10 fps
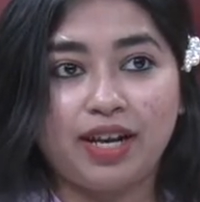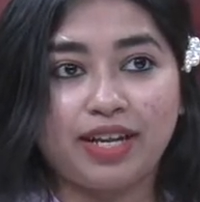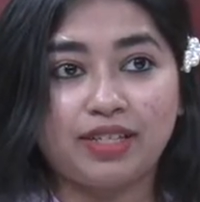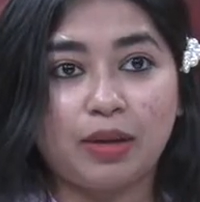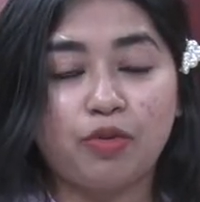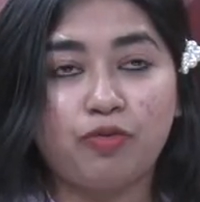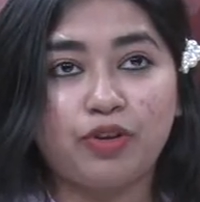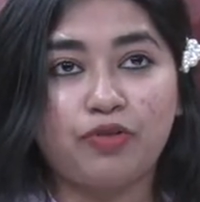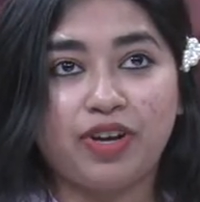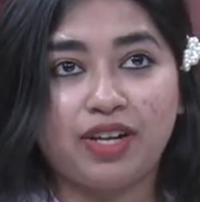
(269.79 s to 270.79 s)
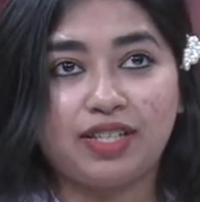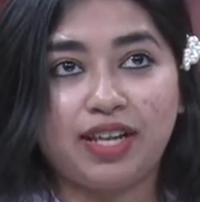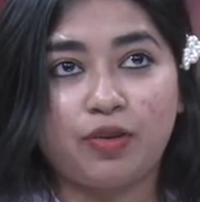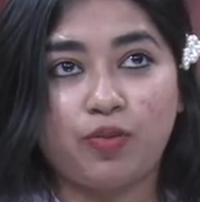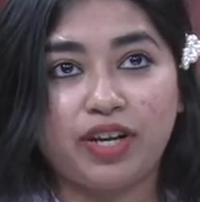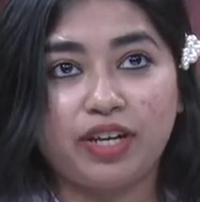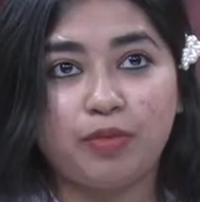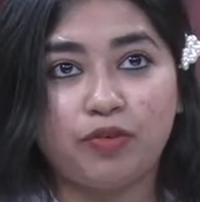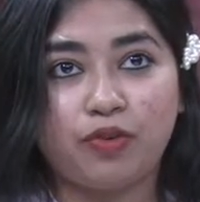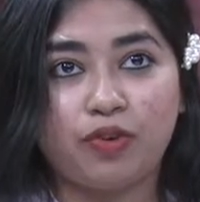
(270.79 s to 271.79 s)
Like some of my friends, like one day
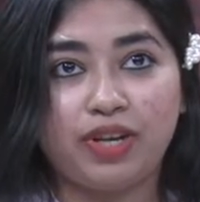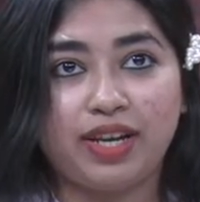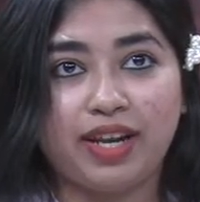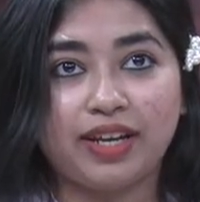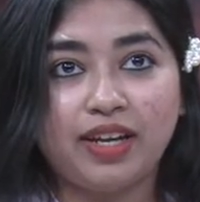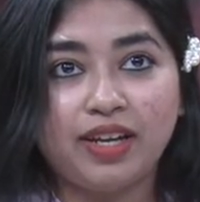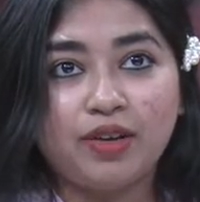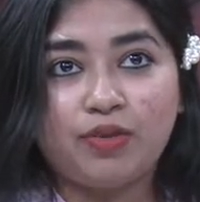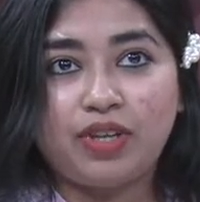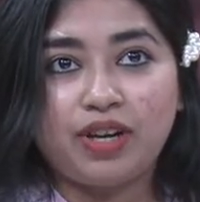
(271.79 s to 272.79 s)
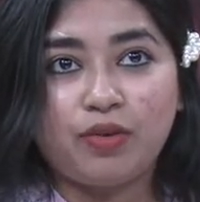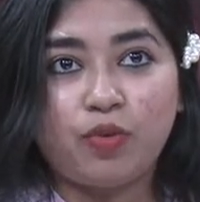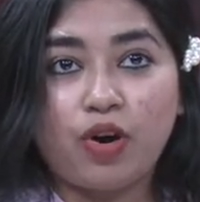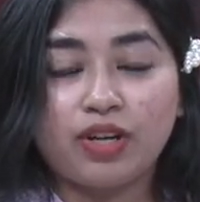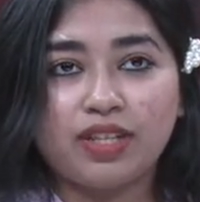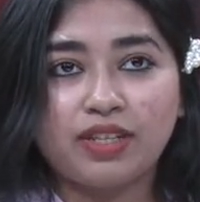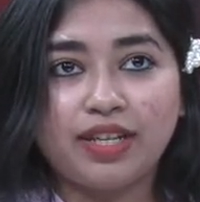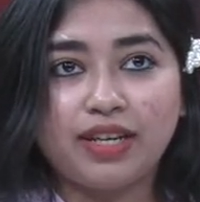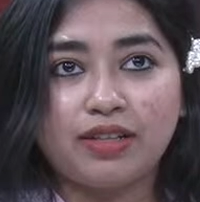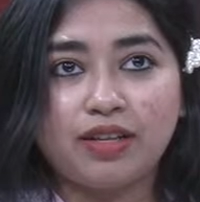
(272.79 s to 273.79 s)
before only, like
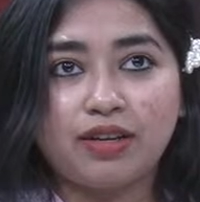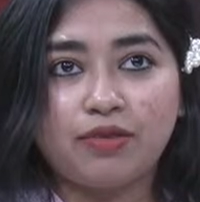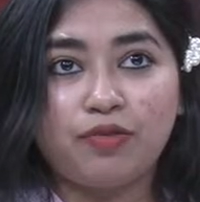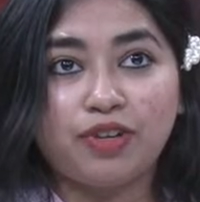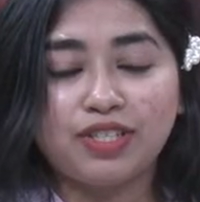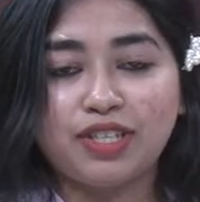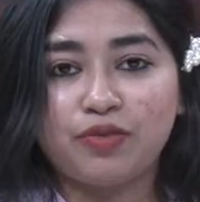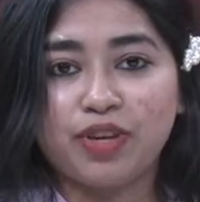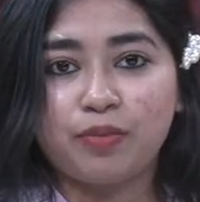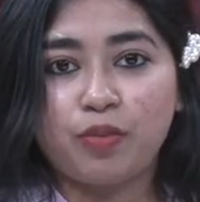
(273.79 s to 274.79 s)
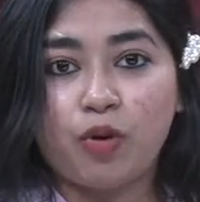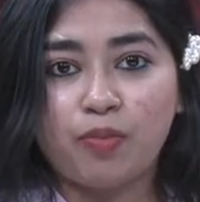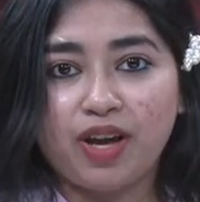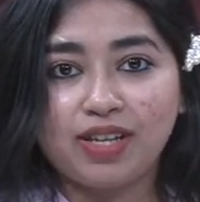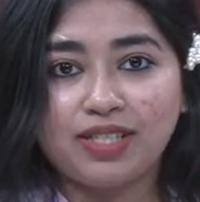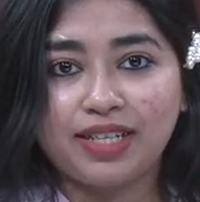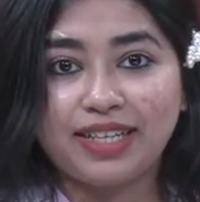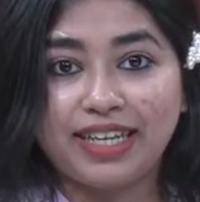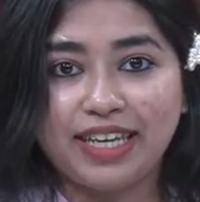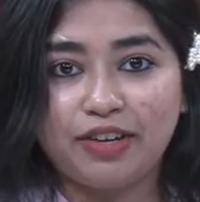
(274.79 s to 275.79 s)
the first day when bomb blast in
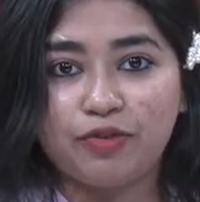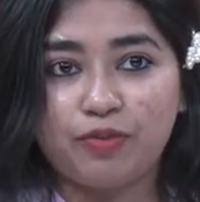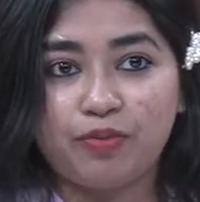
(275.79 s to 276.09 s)
Kyiv,